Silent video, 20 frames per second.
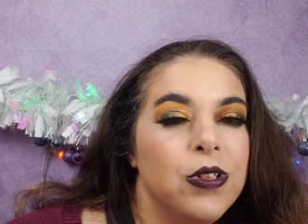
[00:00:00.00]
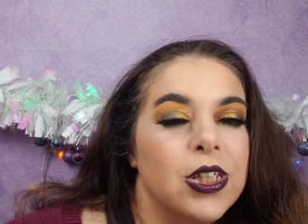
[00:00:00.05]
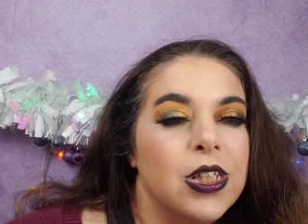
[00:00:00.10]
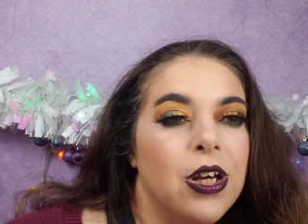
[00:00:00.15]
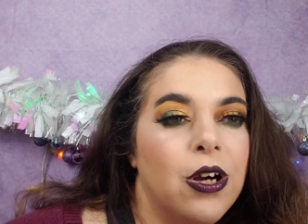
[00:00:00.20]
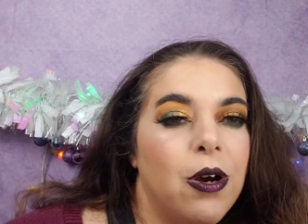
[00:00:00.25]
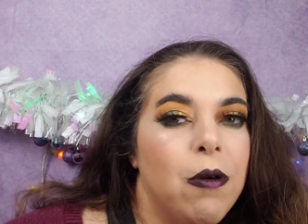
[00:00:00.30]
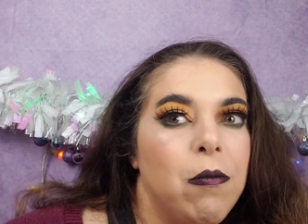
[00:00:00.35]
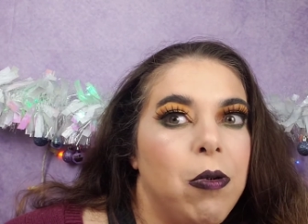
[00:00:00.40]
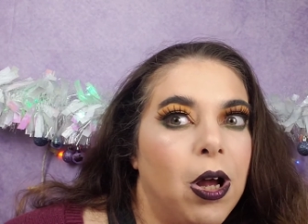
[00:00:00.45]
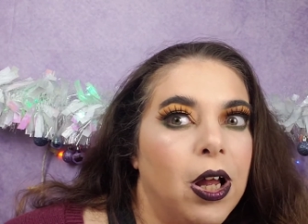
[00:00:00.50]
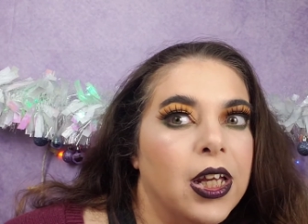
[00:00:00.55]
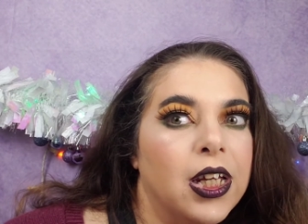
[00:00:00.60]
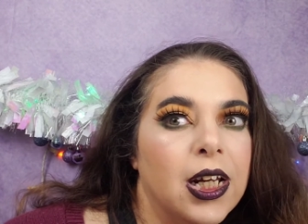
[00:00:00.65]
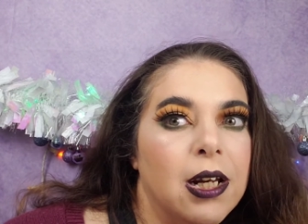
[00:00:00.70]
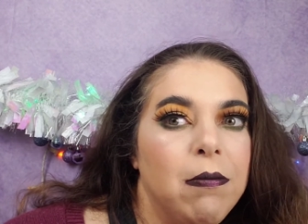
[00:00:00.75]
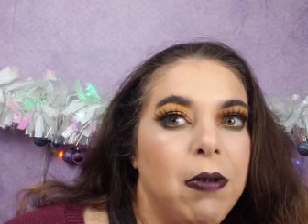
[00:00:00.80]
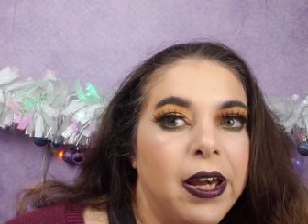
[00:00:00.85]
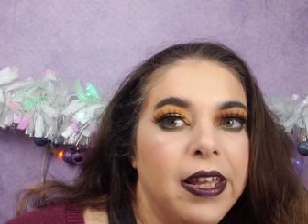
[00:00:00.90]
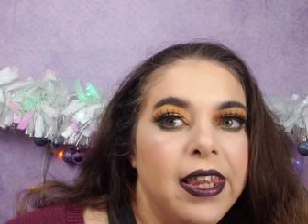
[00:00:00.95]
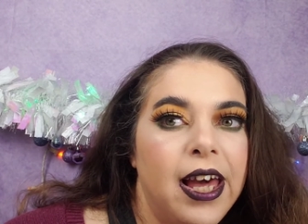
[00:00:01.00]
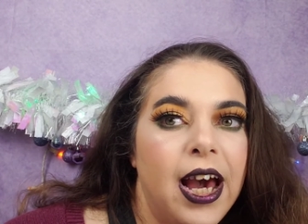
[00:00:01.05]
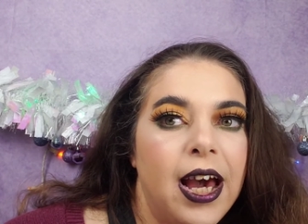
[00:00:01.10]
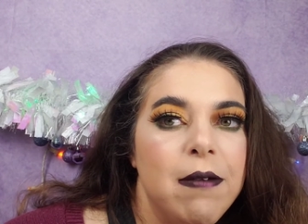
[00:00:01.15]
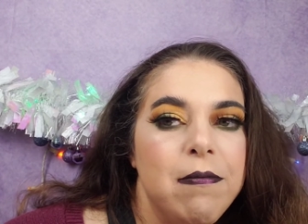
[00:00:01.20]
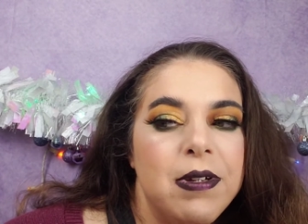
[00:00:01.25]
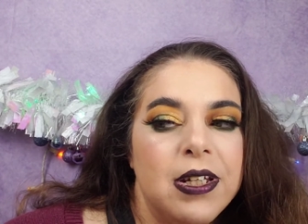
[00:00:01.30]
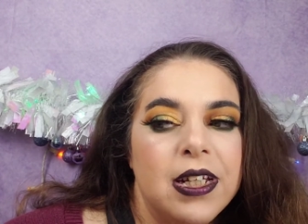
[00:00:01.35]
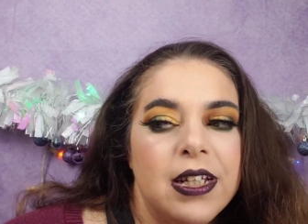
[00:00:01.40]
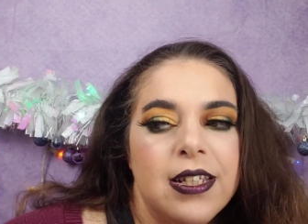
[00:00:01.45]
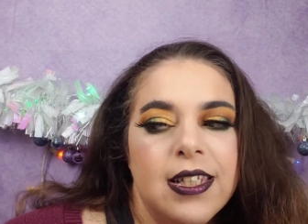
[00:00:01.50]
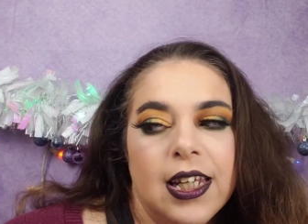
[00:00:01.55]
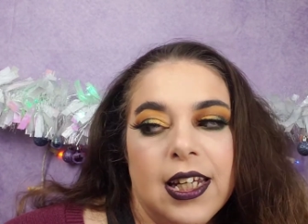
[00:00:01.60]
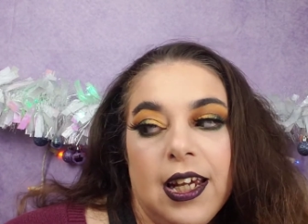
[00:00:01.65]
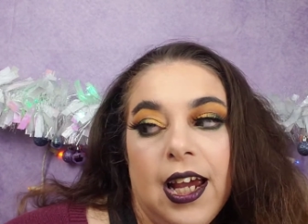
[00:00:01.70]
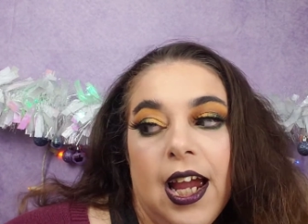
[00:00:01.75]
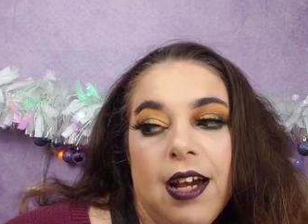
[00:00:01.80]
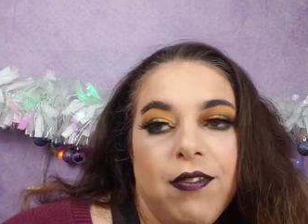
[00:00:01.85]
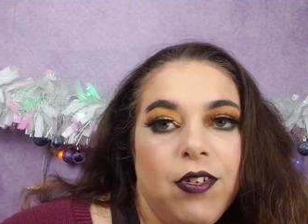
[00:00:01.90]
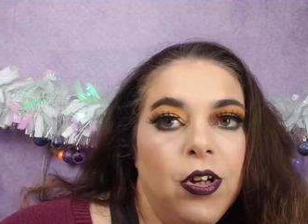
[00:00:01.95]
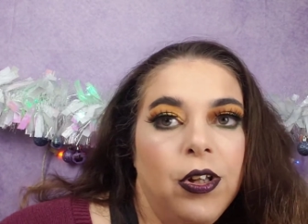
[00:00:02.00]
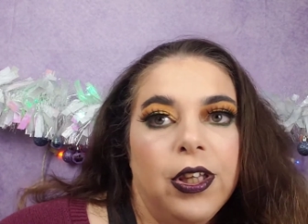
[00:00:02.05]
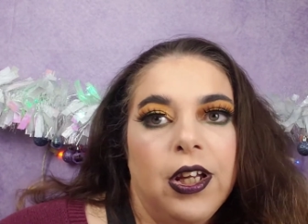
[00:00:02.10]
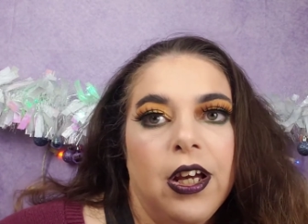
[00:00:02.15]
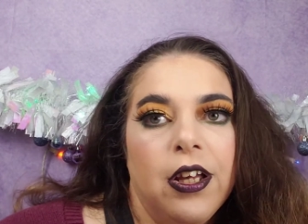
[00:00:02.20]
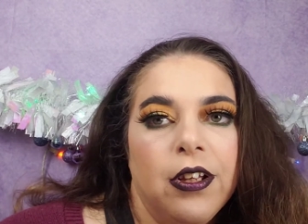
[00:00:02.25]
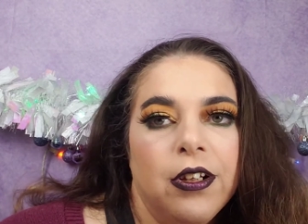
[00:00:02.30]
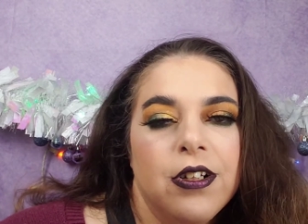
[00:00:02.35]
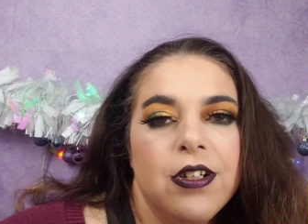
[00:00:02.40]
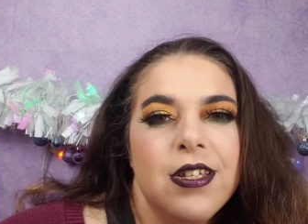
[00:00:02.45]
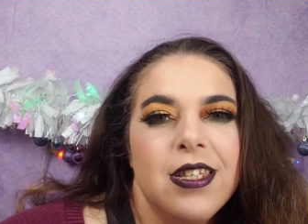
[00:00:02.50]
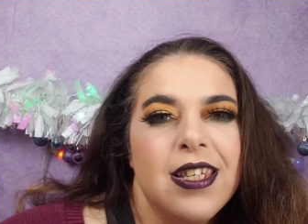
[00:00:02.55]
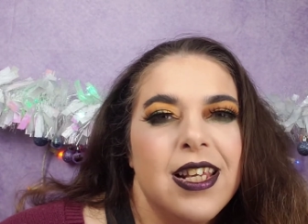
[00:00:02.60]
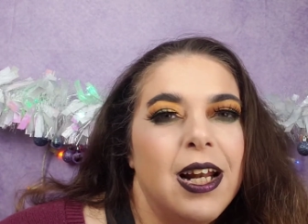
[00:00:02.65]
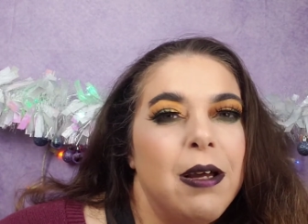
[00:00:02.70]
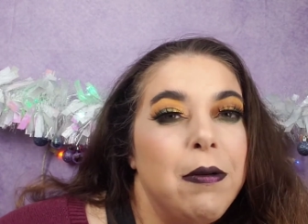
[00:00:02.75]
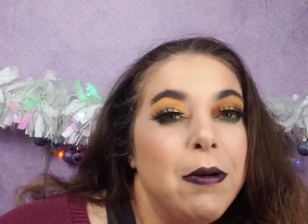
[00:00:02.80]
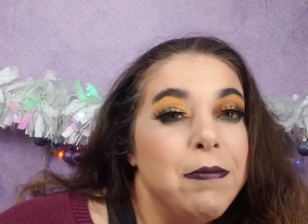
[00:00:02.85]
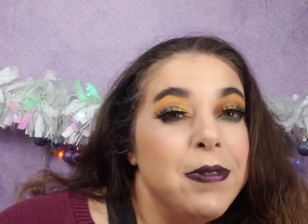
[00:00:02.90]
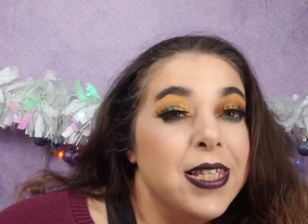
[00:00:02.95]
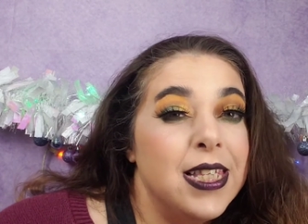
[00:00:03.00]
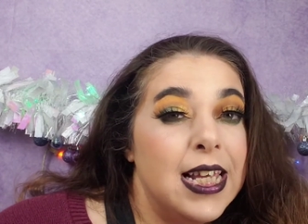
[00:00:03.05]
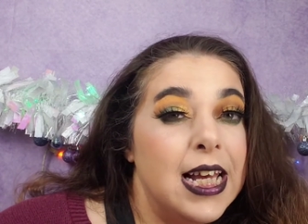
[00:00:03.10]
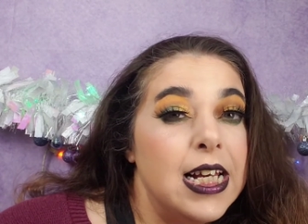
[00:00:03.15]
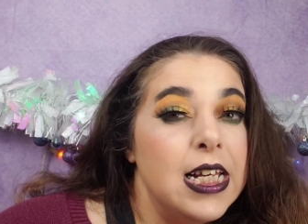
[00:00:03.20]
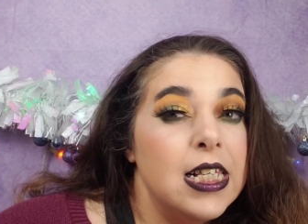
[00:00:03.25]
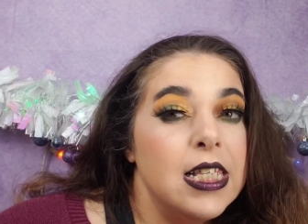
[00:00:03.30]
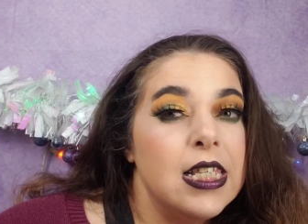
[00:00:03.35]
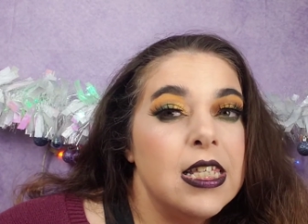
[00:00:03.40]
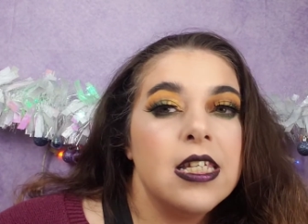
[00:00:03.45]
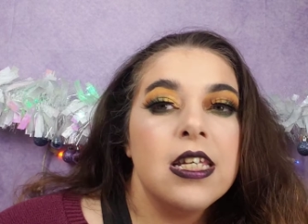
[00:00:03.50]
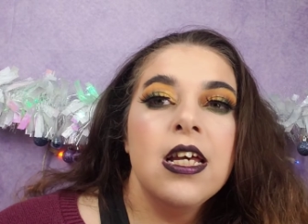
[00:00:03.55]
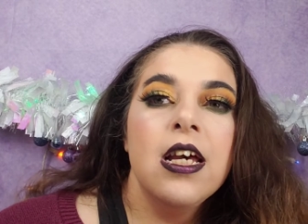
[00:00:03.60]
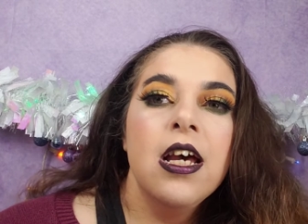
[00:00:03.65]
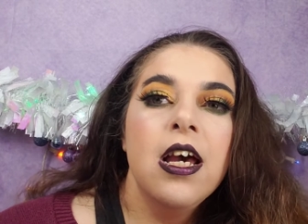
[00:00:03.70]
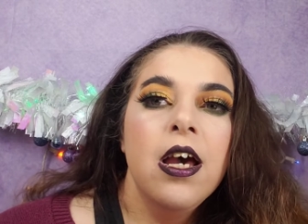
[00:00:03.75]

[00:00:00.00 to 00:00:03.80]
so I'm probably going to buy that because like I have all the others and I'm obsessed.